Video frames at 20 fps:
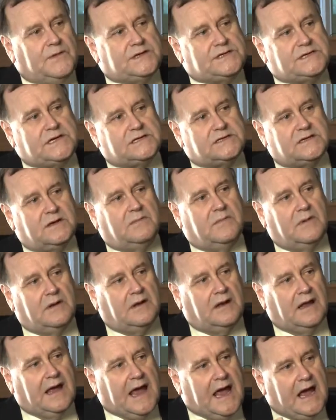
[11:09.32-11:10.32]
the system
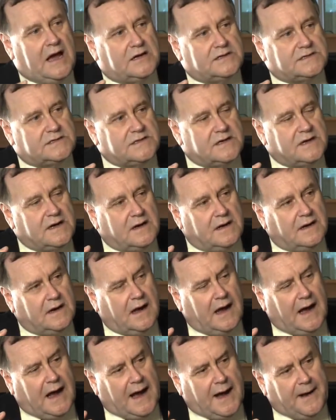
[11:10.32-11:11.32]
allows
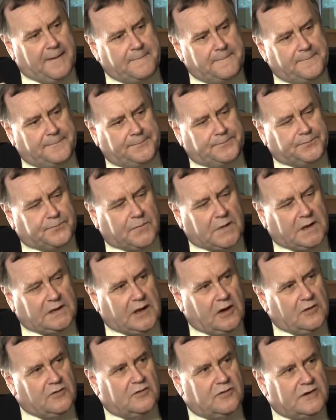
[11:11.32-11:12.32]

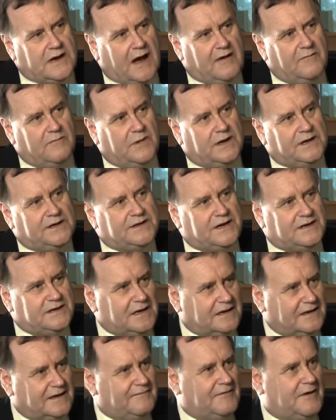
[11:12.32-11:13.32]
local government to
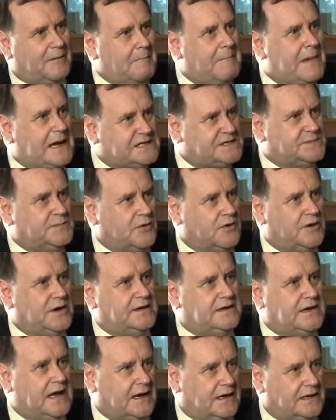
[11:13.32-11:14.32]
deliver much more
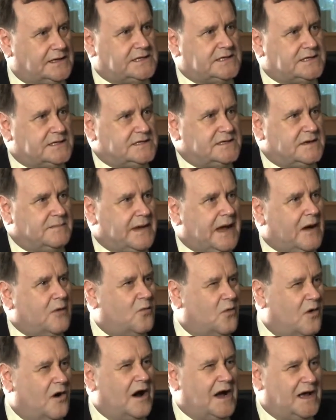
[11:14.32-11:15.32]
intelligence
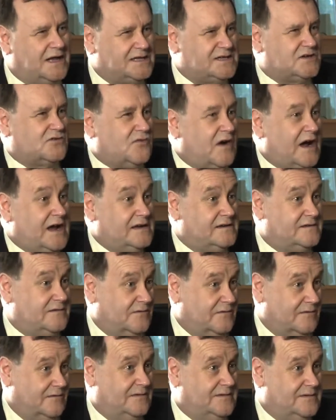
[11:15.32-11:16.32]
about why it's great
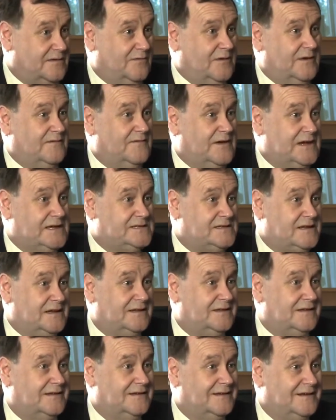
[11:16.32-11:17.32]
to invest
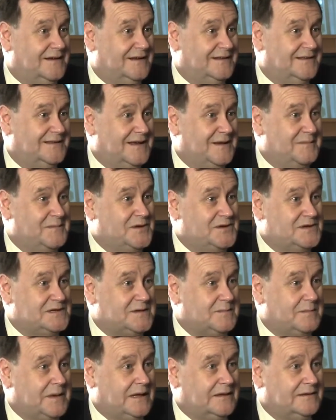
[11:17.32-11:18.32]
in their
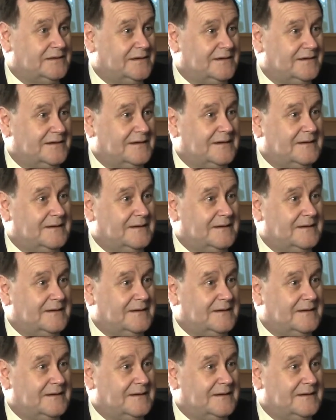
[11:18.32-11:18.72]
municipality.